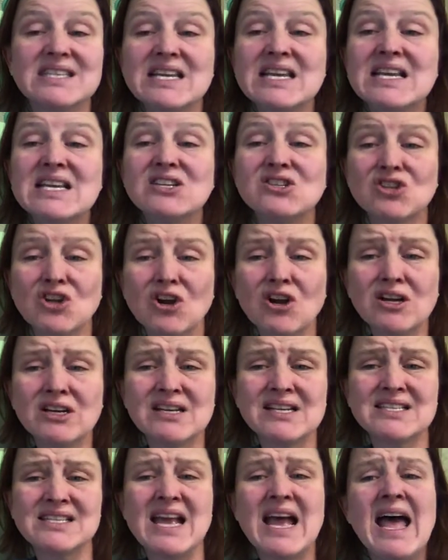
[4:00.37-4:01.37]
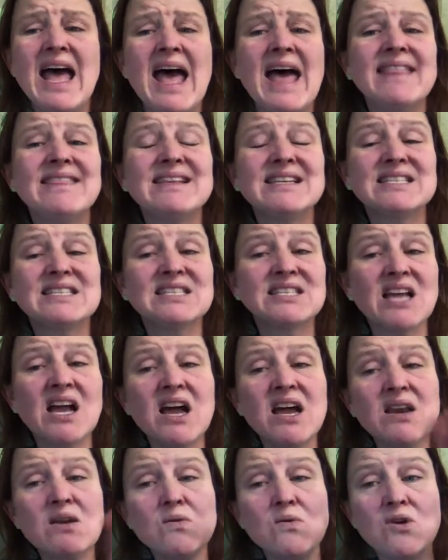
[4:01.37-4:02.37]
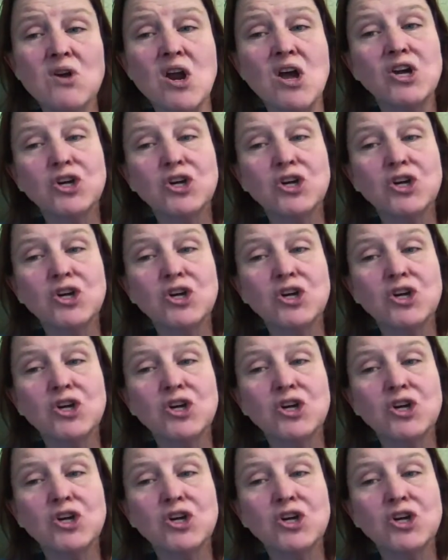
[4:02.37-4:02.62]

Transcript: see darkness. And the sun